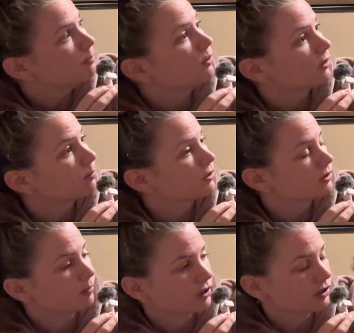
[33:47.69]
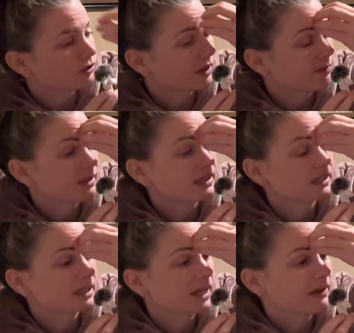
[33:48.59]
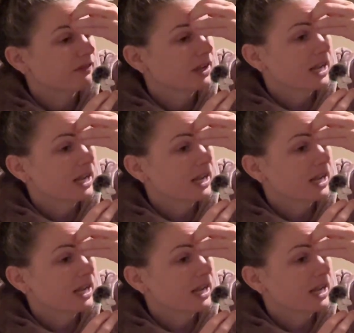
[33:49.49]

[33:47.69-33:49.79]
both our personal and business life.